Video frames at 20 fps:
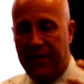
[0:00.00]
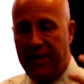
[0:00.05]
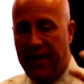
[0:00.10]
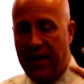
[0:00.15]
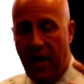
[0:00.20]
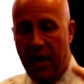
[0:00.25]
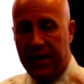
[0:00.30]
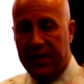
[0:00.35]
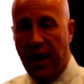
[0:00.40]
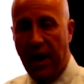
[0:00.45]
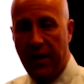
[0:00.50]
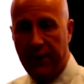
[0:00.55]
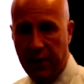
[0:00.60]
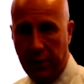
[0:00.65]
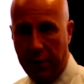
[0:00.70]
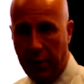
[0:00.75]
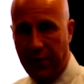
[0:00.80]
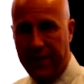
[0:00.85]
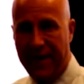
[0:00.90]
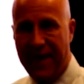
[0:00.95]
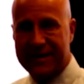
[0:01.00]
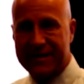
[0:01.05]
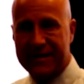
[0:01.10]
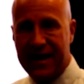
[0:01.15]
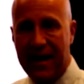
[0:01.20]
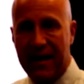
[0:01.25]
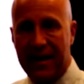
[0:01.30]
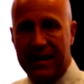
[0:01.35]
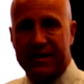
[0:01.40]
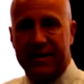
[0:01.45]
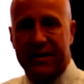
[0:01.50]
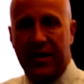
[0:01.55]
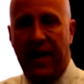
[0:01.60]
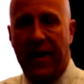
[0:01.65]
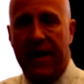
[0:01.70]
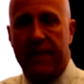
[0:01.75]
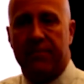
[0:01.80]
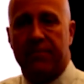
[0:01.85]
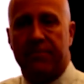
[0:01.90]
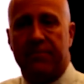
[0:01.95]
they're uncomfortable with that silence, so
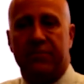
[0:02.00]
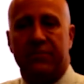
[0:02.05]
they